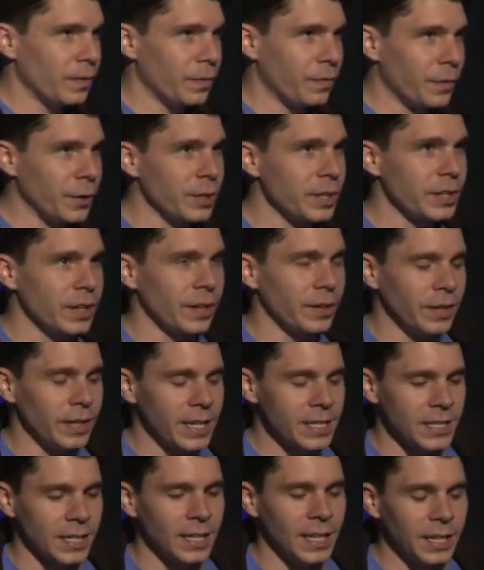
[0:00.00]

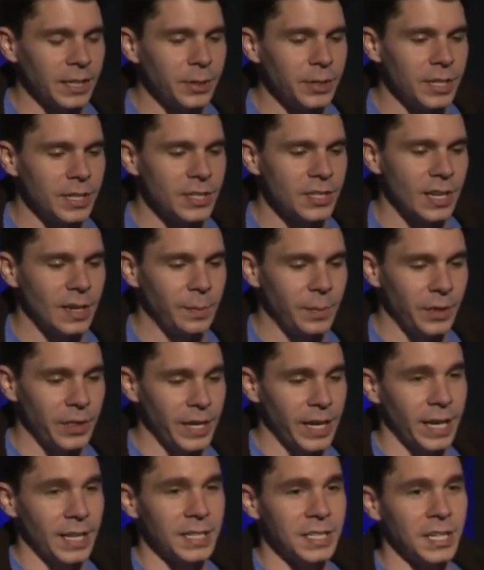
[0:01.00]
As a concrete example,
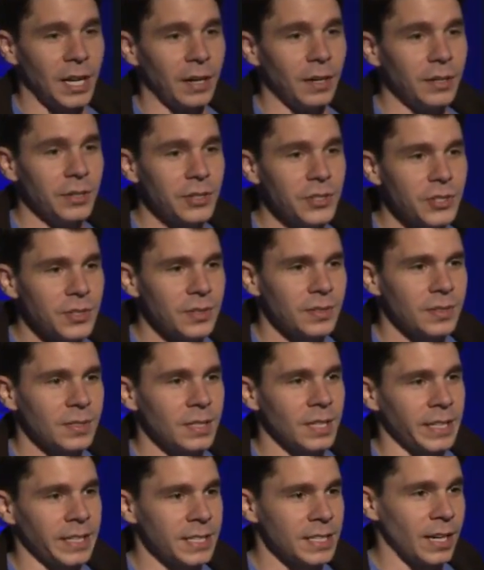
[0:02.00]
they had tars,
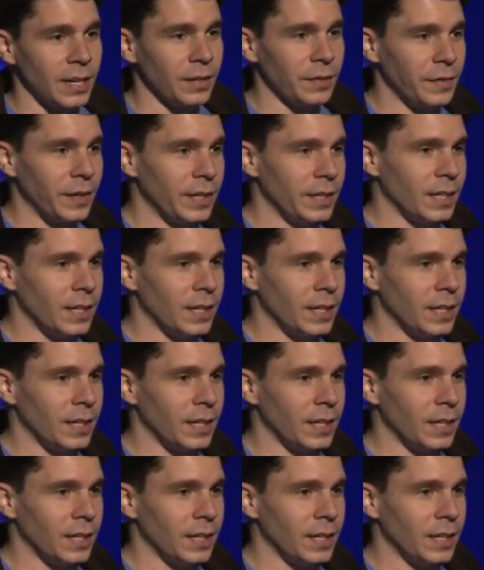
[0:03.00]
like tar